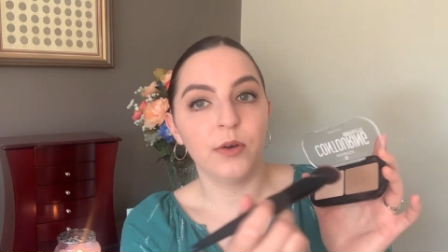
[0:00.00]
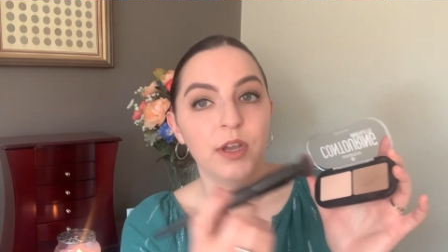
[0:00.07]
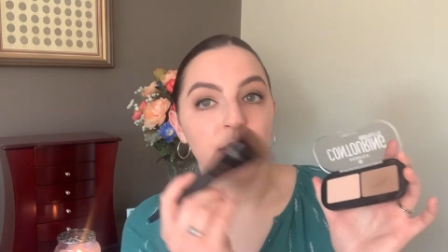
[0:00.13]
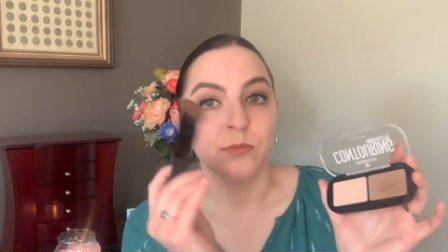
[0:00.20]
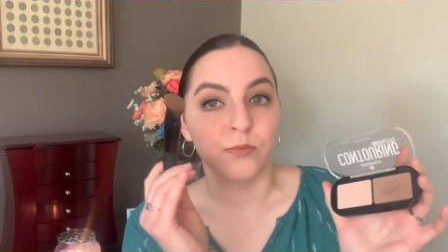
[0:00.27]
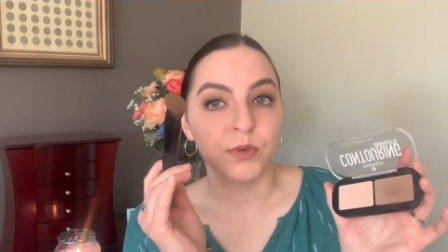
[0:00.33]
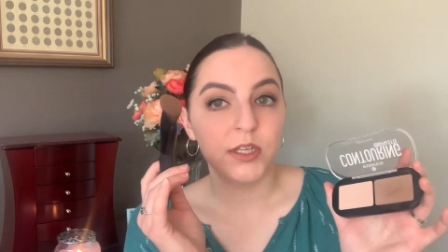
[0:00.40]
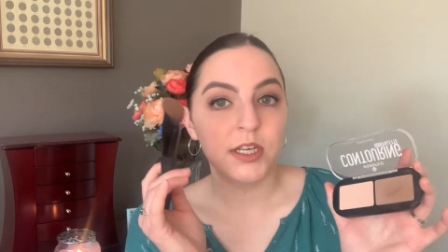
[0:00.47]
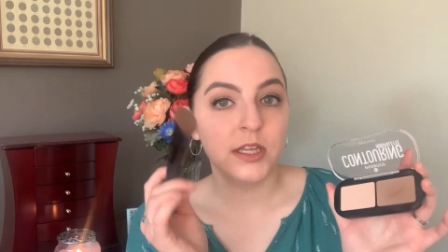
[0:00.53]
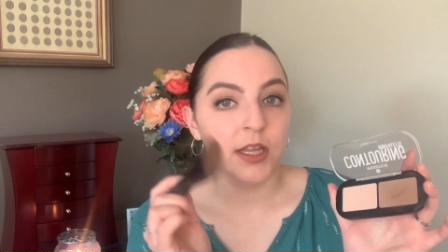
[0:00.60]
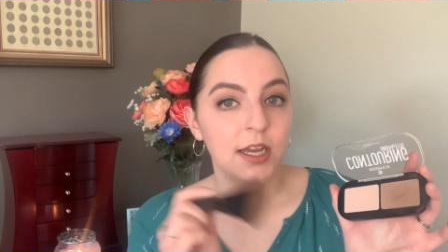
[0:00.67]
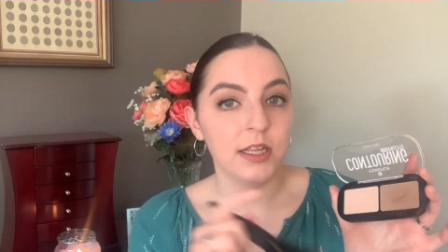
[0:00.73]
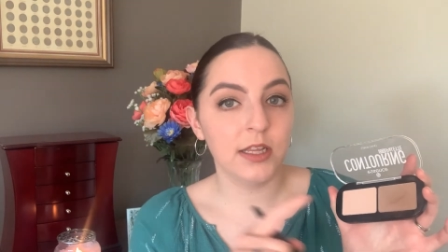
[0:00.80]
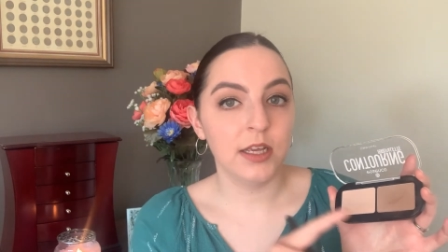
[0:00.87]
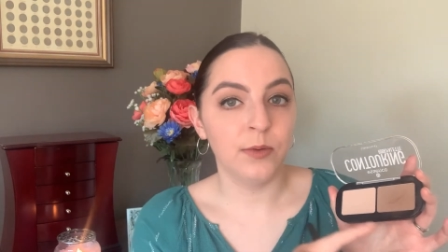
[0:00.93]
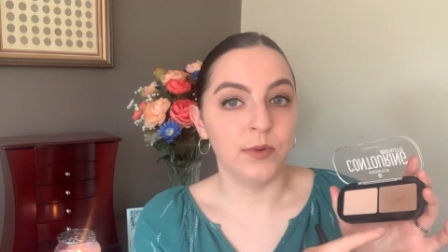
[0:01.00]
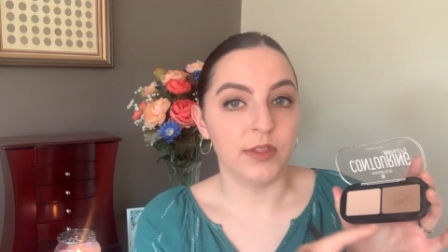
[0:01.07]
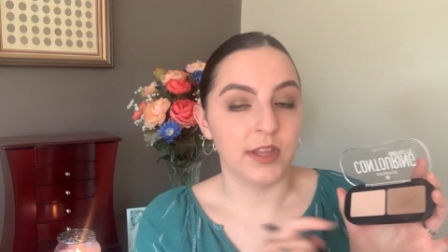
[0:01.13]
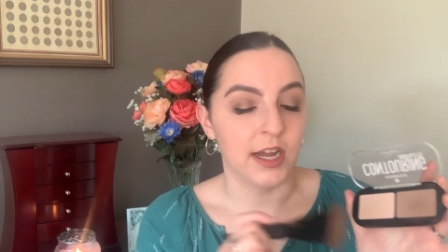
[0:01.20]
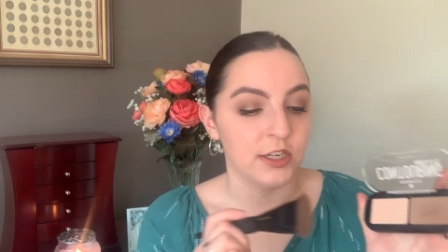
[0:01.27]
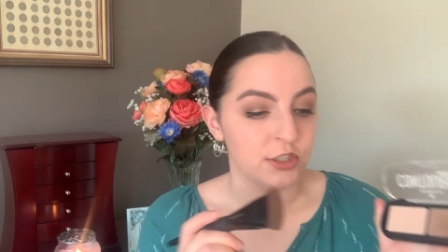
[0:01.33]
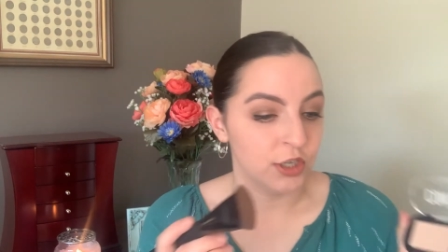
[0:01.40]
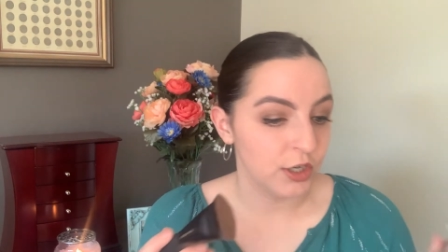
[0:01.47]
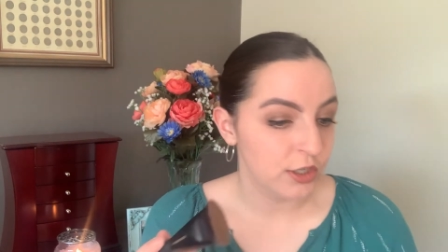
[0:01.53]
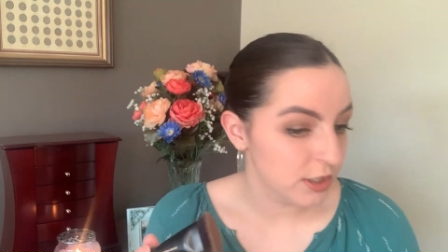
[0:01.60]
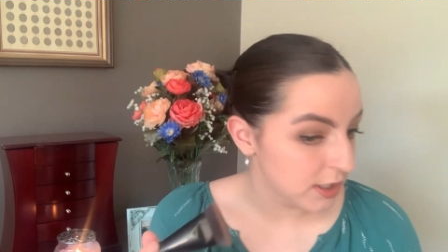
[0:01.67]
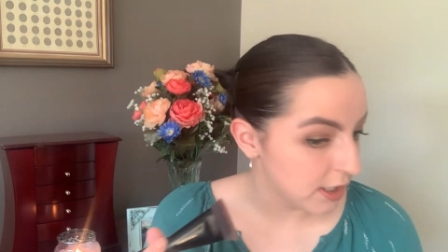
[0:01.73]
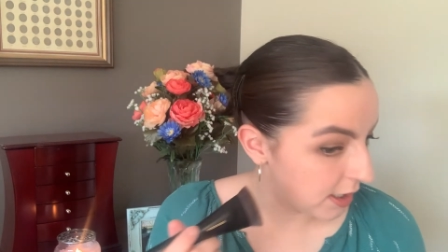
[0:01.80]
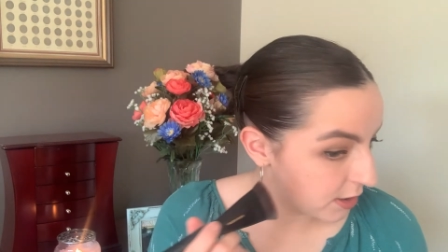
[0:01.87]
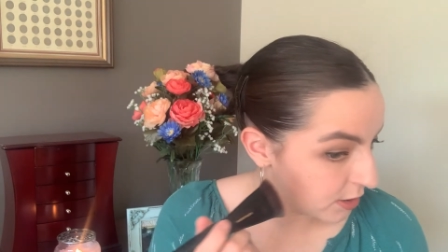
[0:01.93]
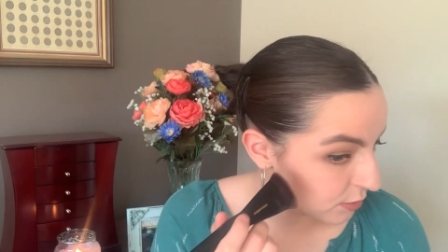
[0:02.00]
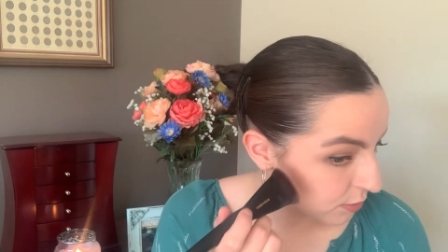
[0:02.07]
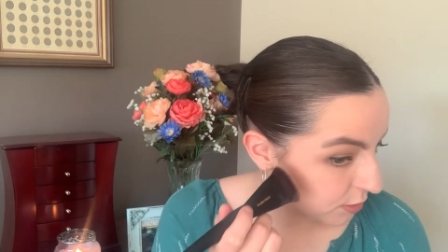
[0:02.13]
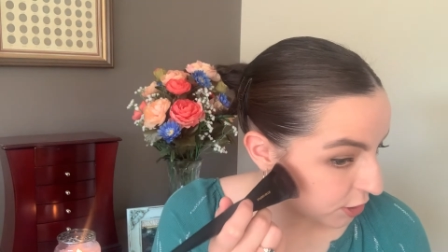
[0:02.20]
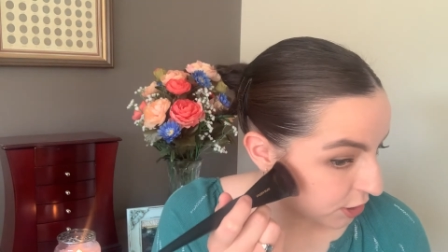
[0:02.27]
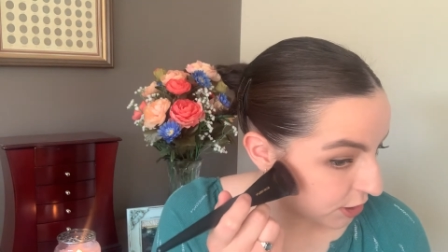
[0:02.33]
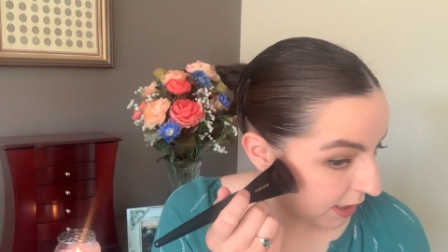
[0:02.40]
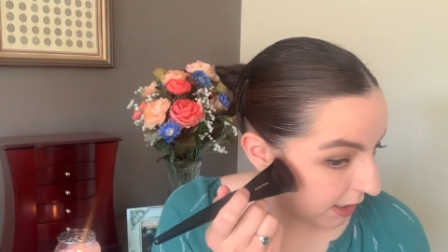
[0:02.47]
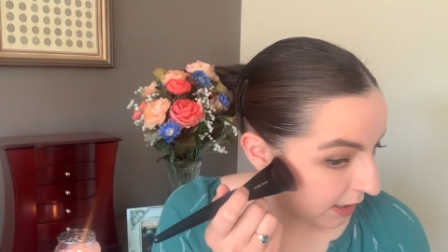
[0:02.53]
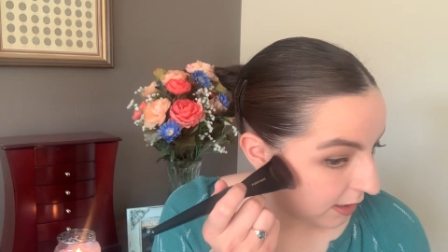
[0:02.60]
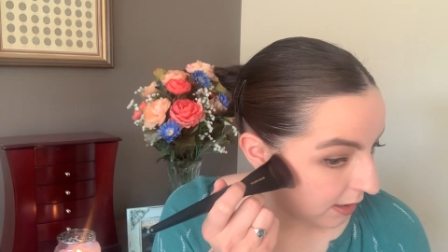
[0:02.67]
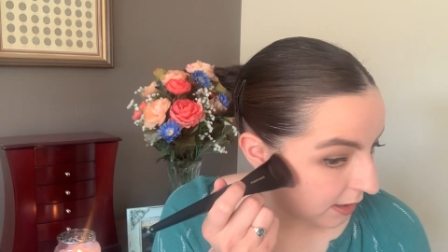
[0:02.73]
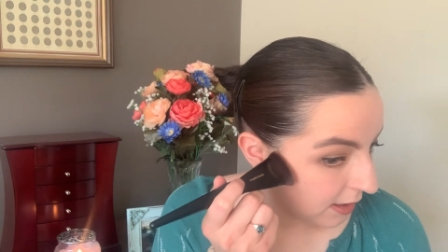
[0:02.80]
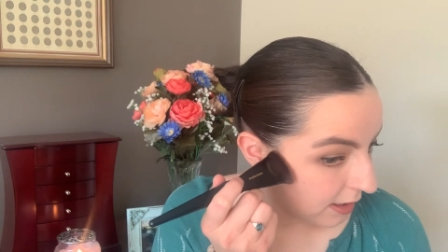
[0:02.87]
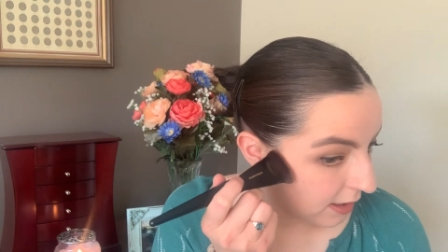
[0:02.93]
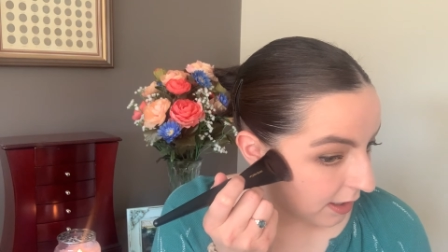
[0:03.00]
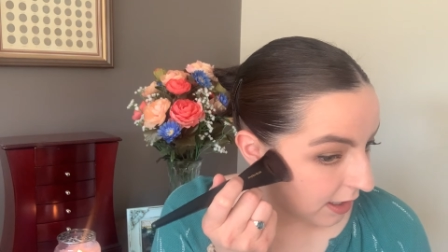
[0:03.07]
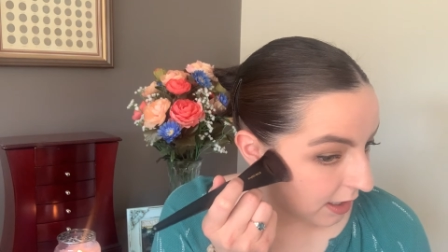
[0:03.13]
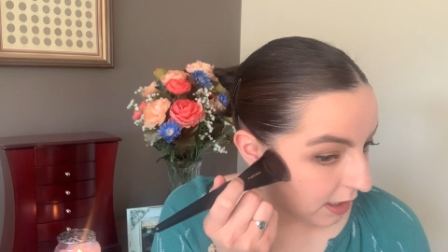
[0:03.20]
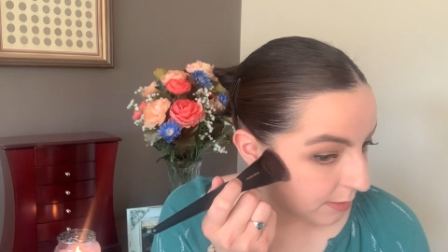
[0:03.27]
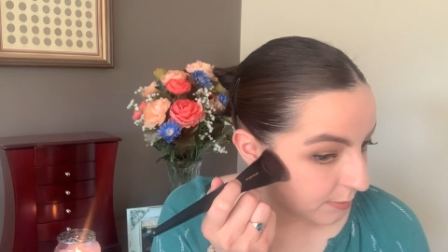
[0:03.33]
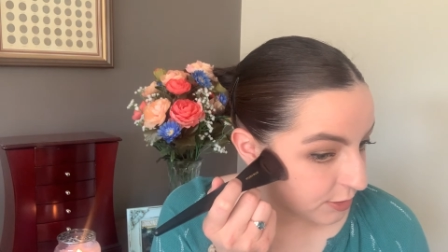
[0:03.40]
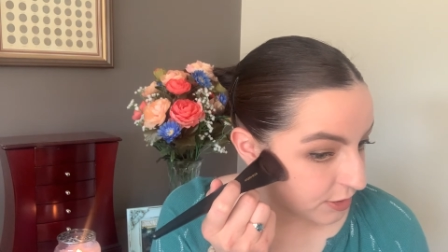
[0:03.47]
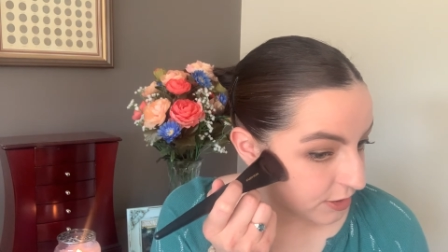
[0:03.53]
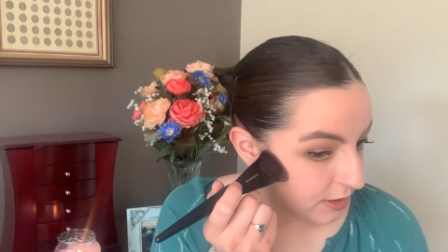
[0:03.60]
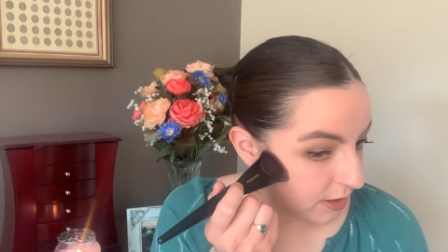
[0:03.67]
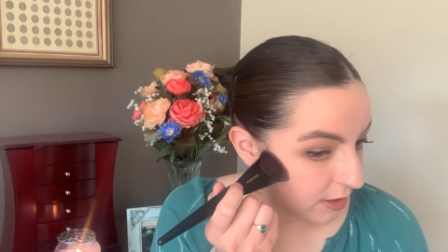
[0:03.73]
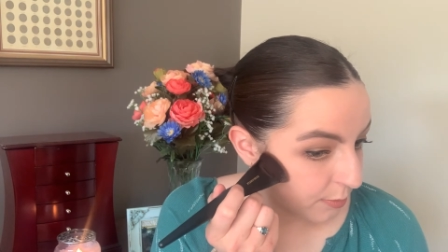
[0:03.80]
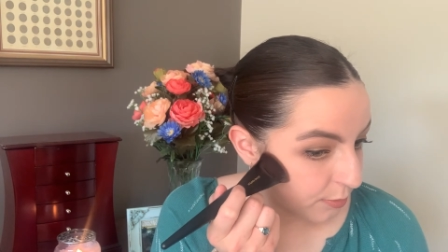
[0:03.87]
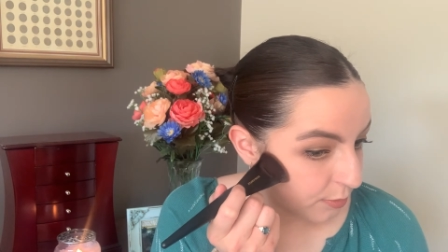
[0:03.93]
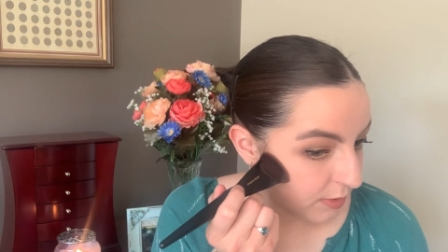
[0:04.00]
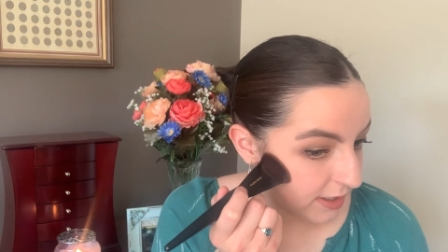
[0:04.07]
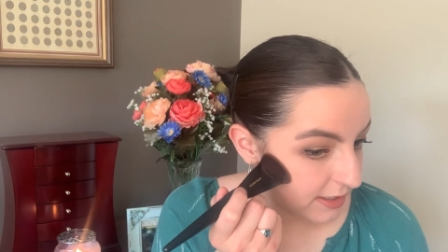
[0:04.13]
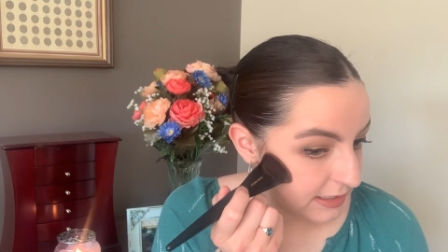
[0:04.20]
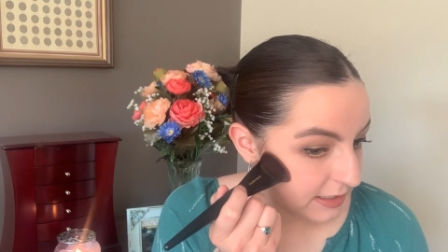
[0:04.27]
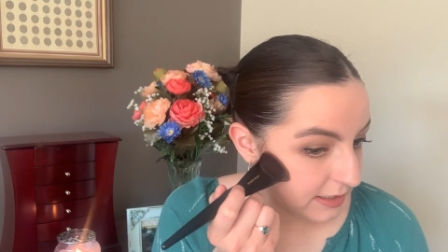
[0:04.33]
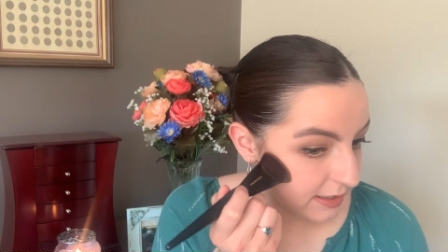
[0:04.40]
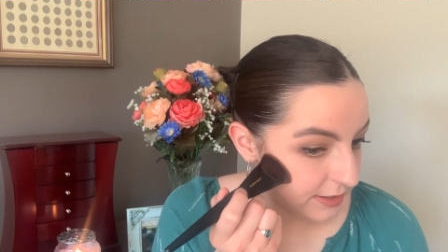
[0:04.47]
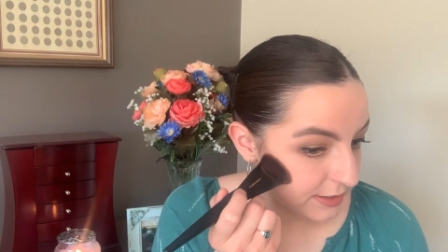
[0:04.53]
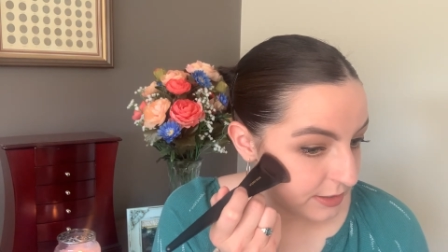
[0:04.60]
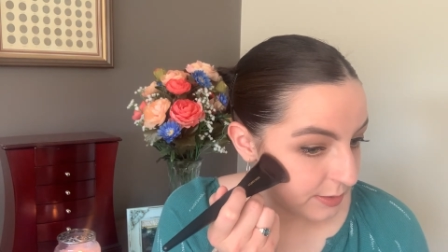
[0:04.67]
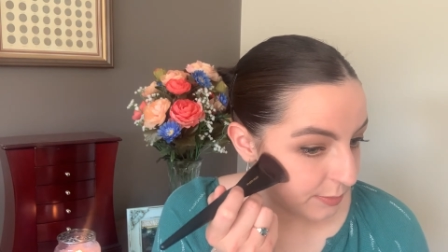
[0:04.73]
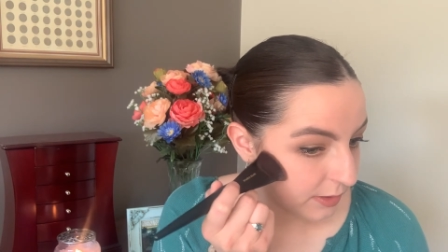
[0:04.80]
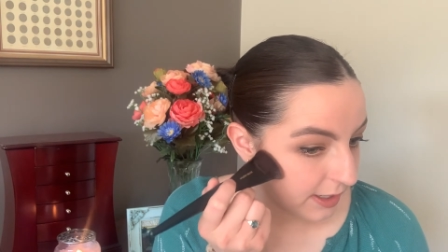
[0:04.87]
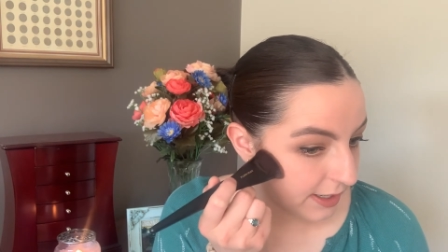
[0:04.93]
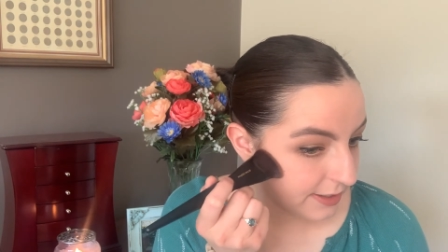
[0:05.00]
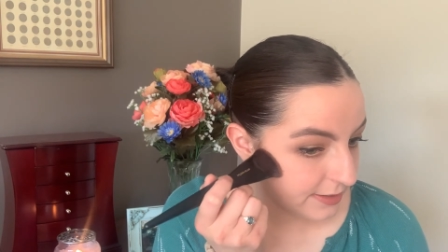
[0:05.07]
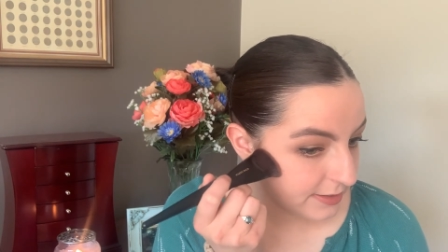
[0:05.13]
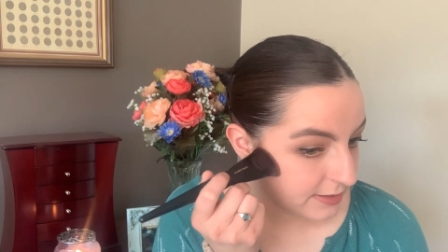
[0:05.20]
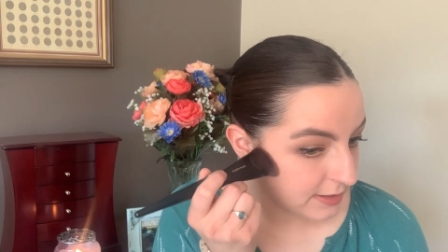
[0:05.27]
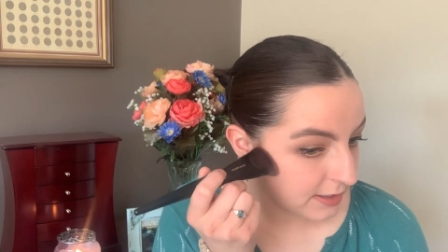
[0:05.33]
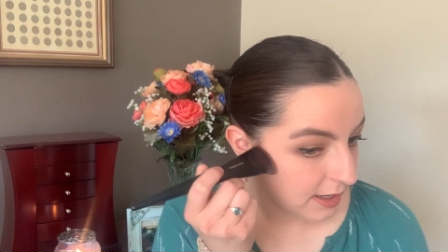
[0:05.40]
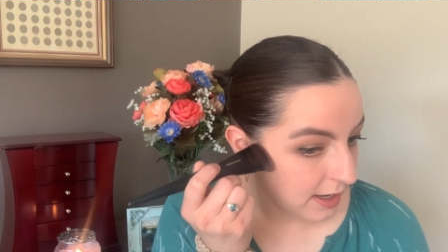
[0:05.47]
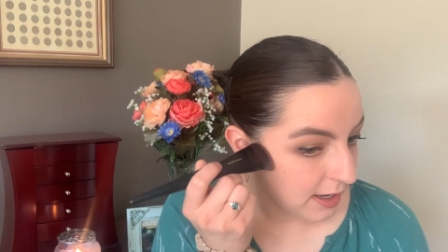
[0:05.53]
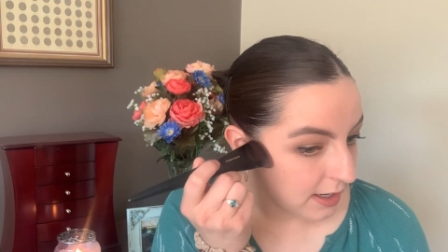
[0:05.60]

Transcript: in really lightly with that darker contour shade, and I'm just gonna press it into place.